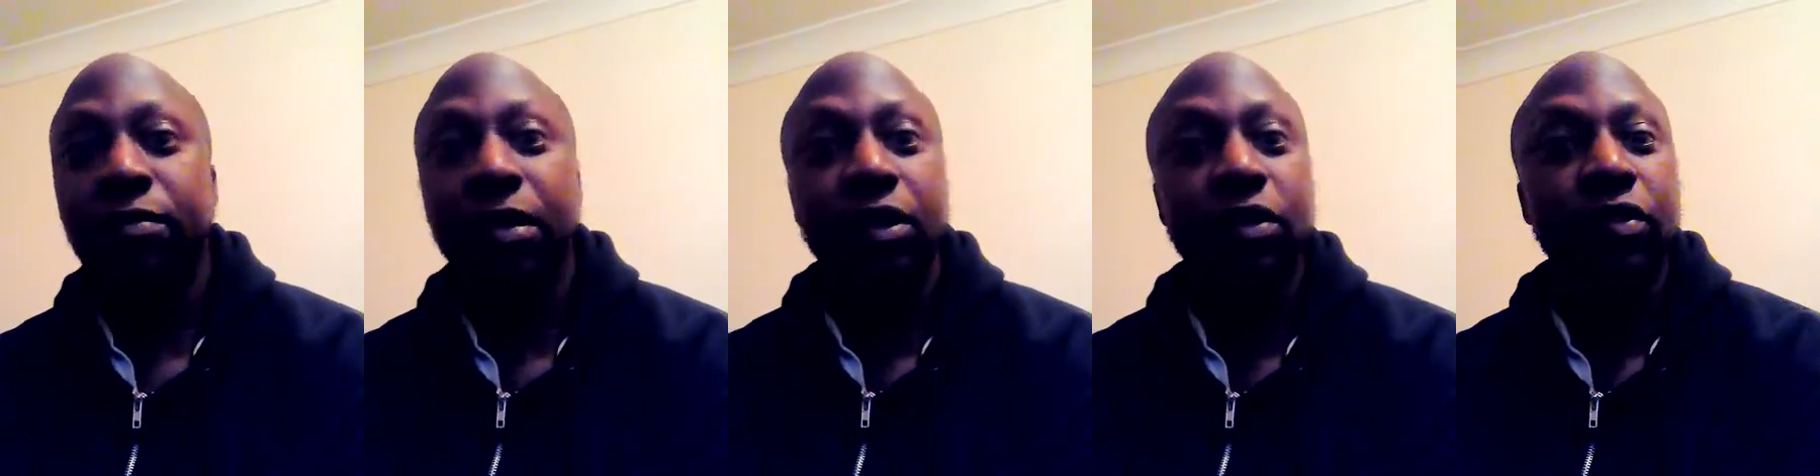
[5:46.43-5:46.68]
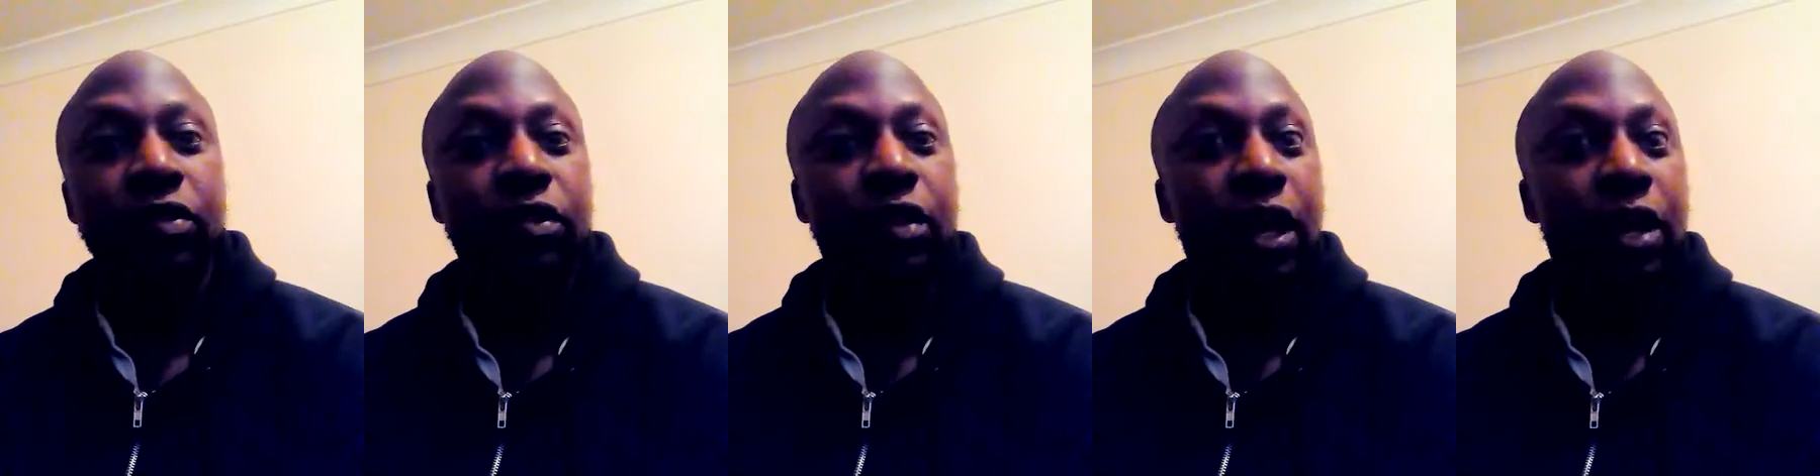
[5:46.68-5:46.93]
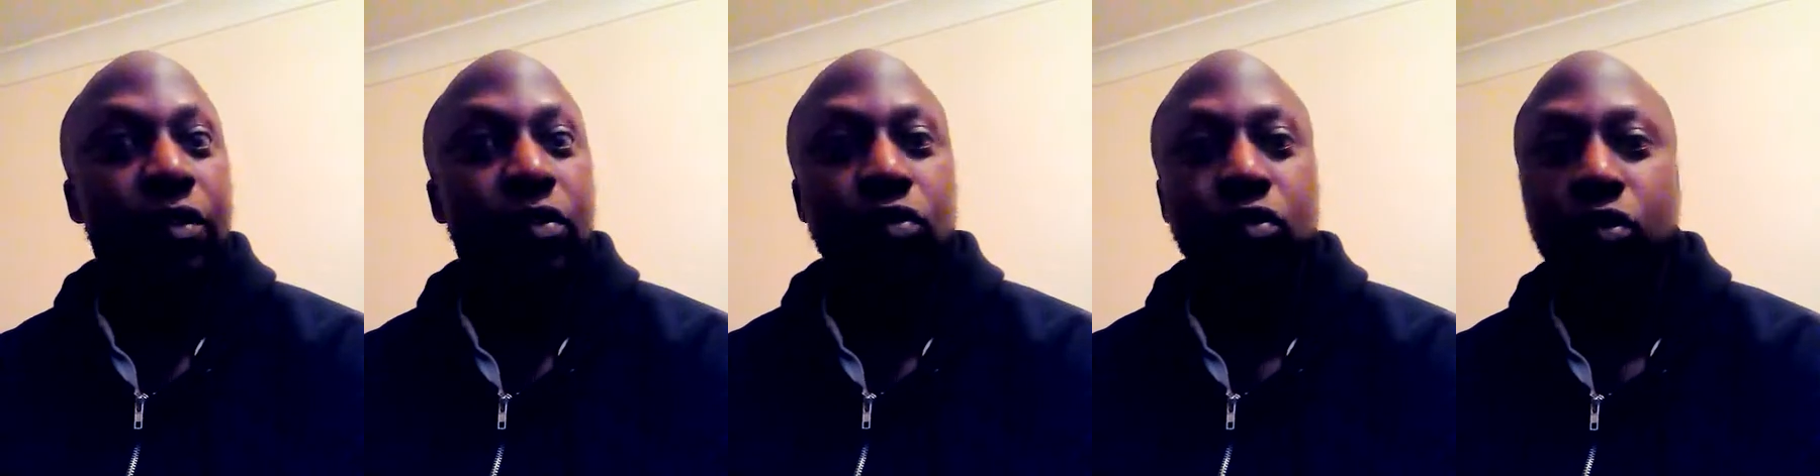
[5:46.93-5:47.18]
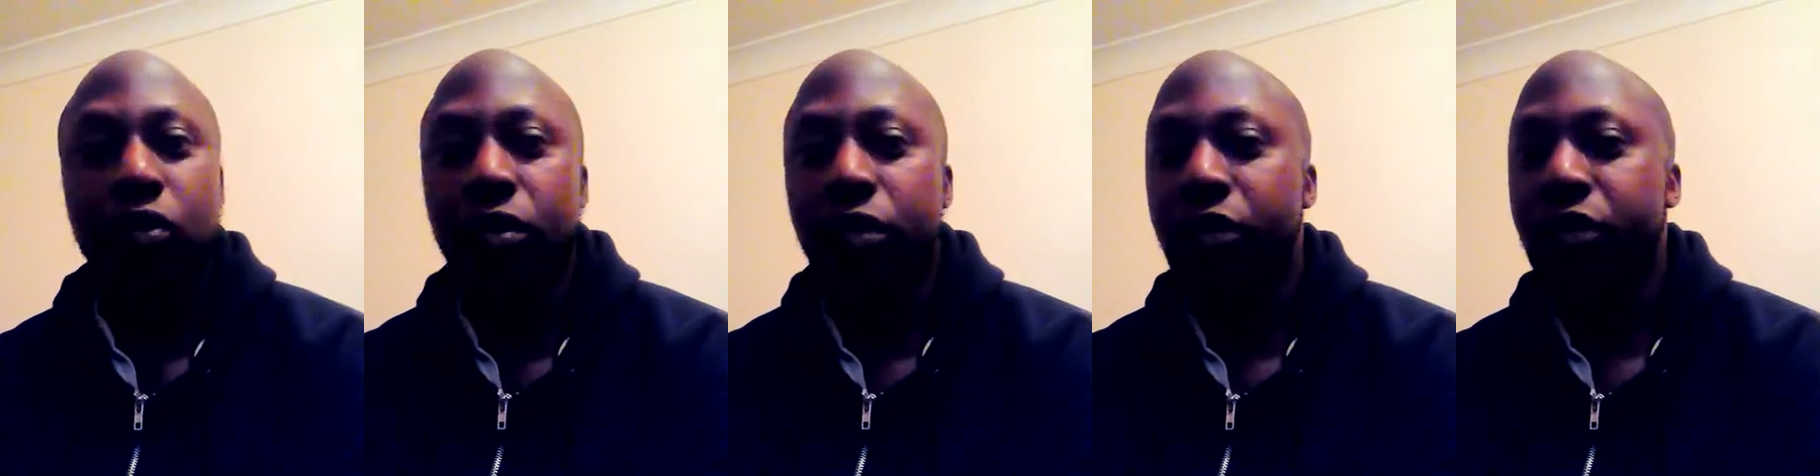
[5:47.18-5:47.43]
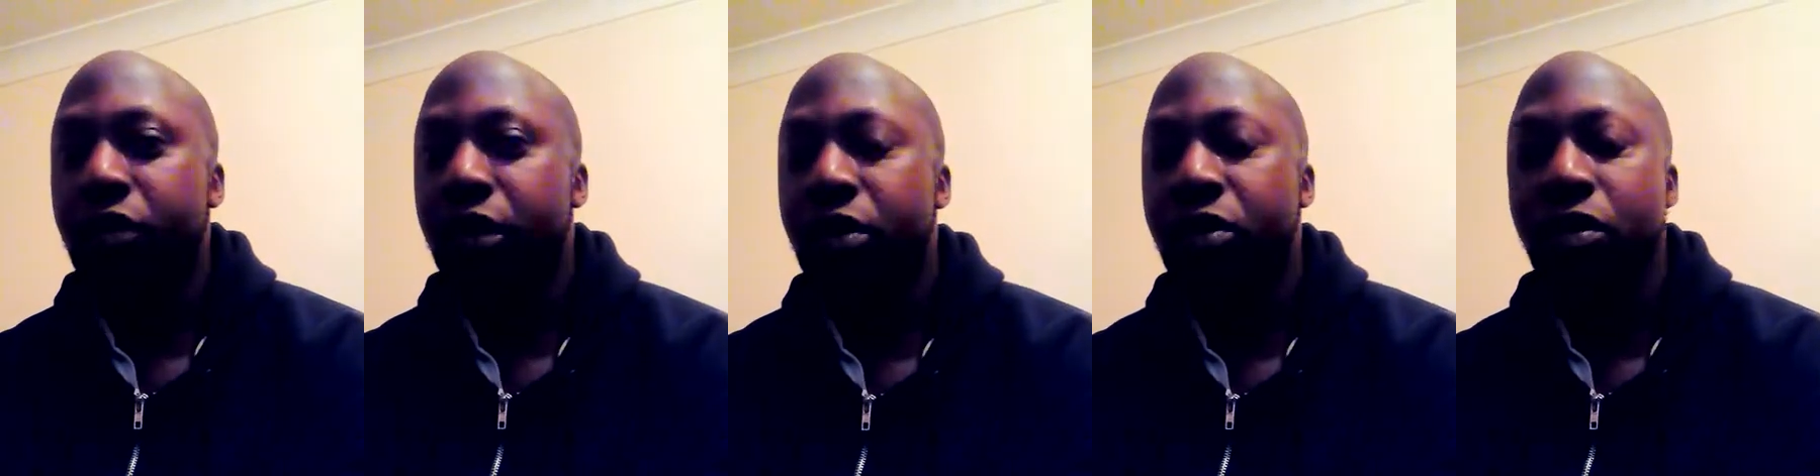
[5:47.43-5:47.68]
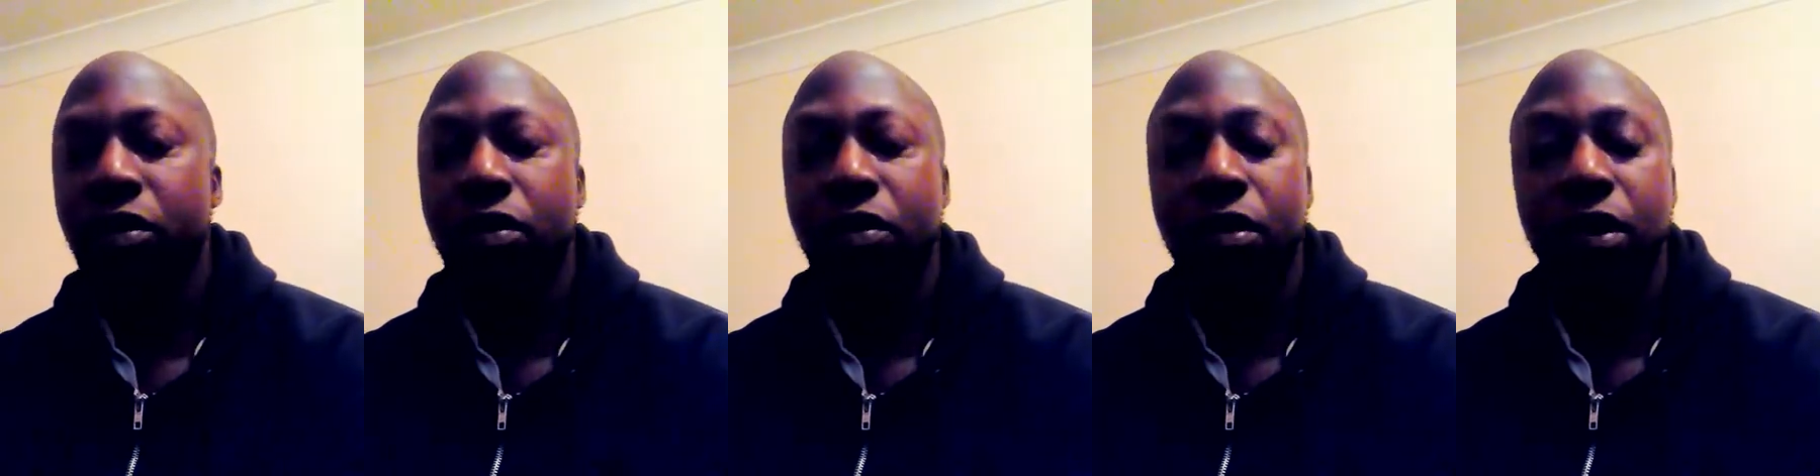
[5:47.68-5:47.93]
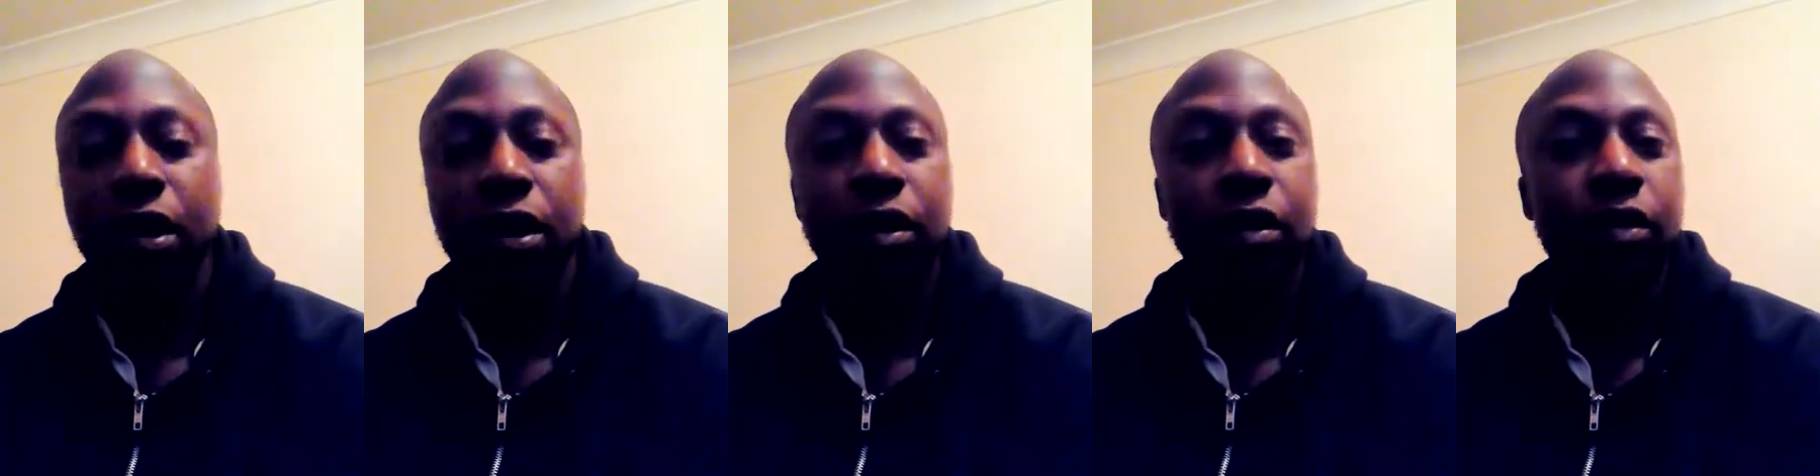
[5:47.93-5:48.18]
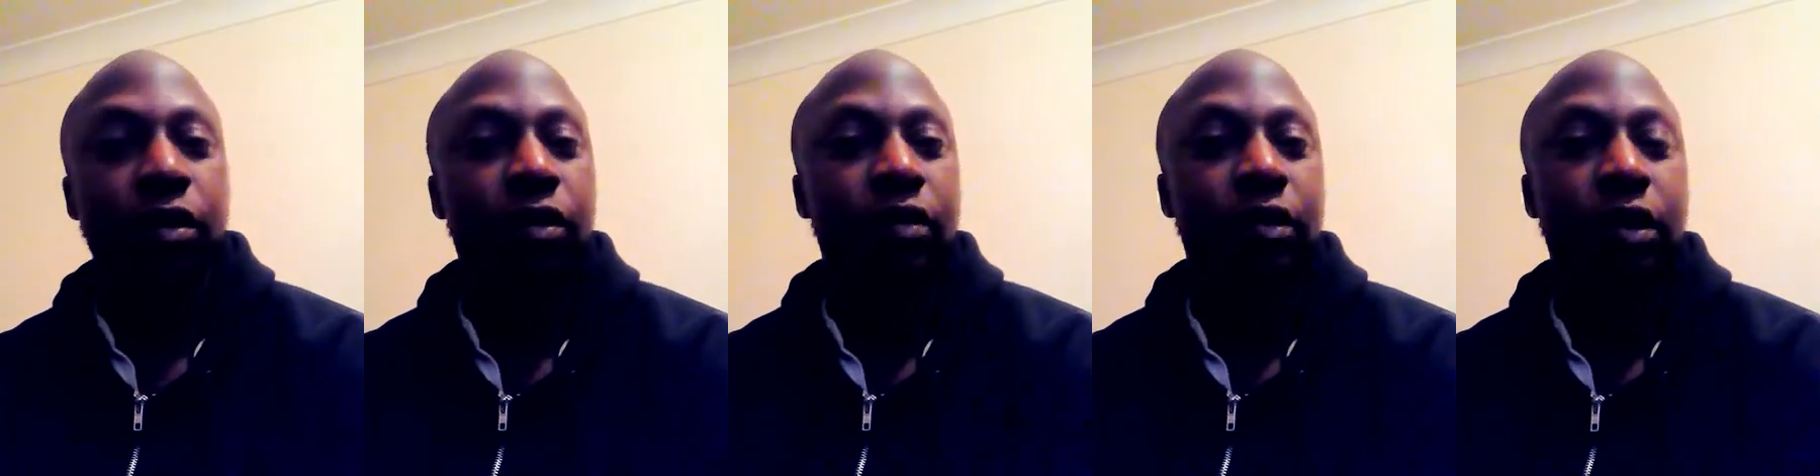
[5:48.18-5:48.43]
But you stand strong. You said, no,
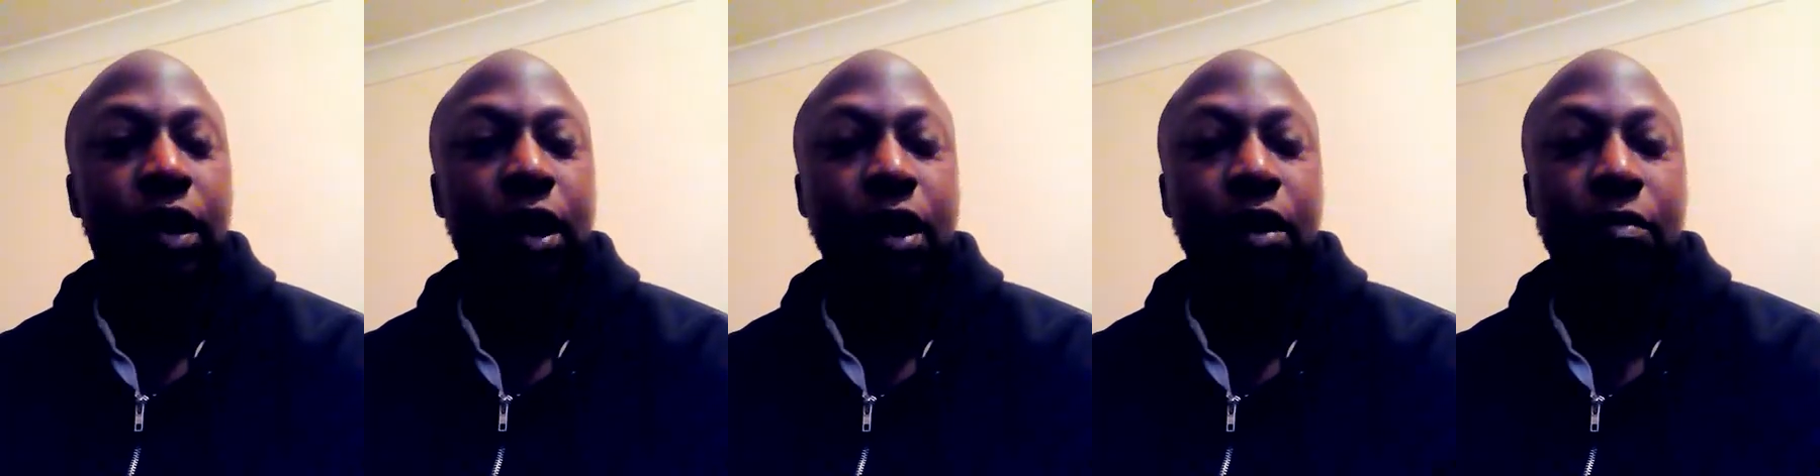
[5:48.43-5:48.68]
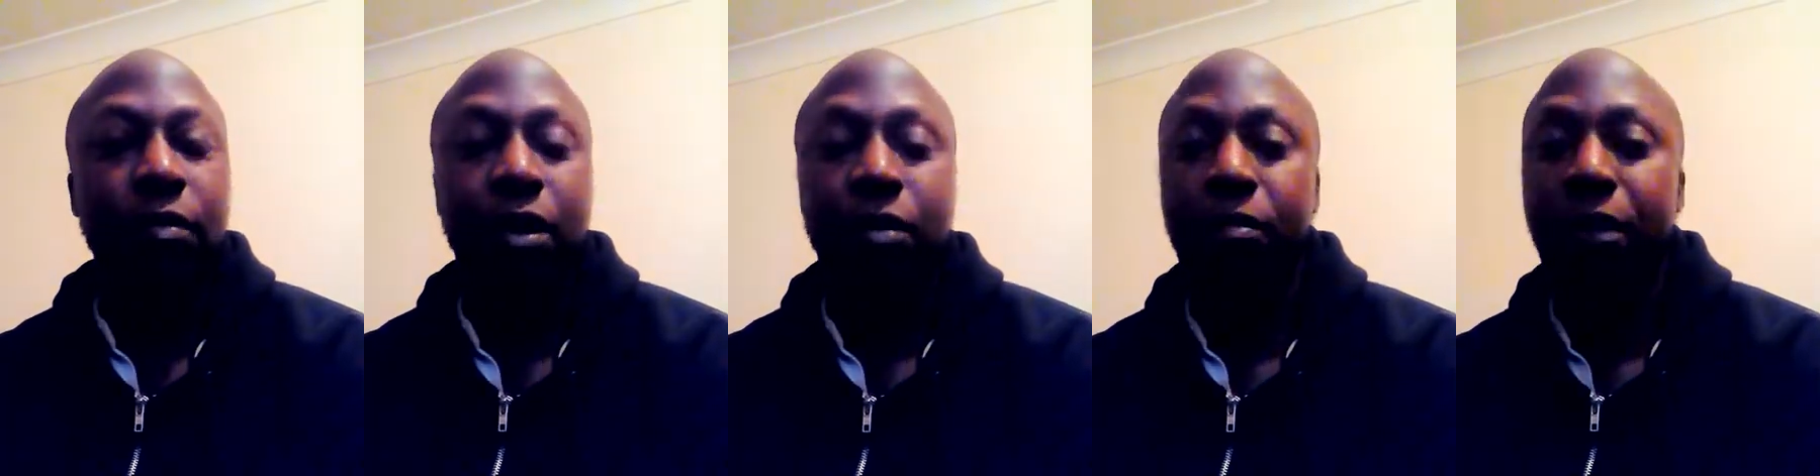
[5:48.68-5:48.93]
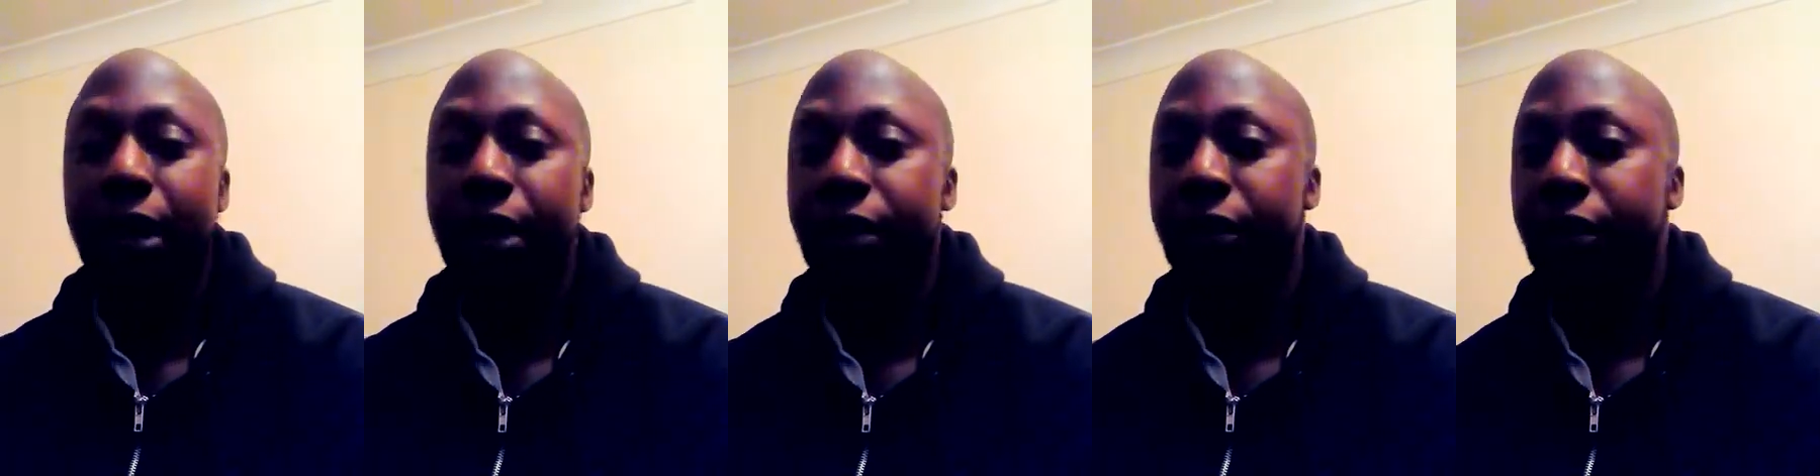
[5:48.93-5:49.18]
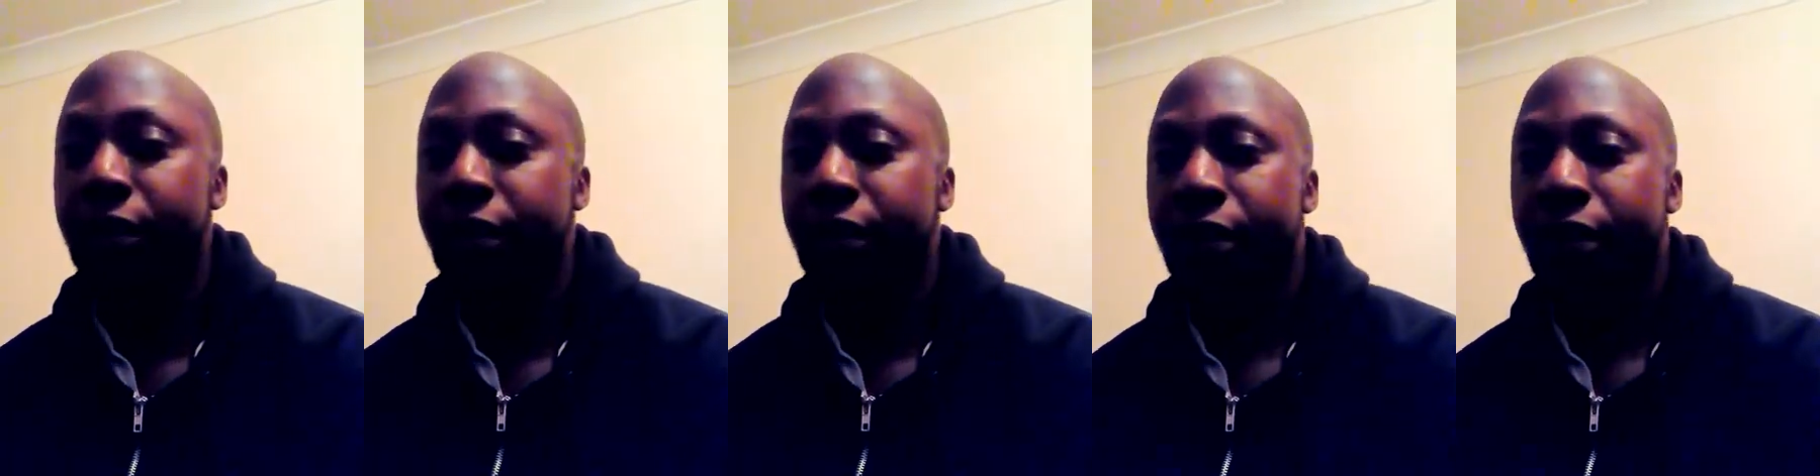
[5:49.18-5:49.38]
stay out of my mind.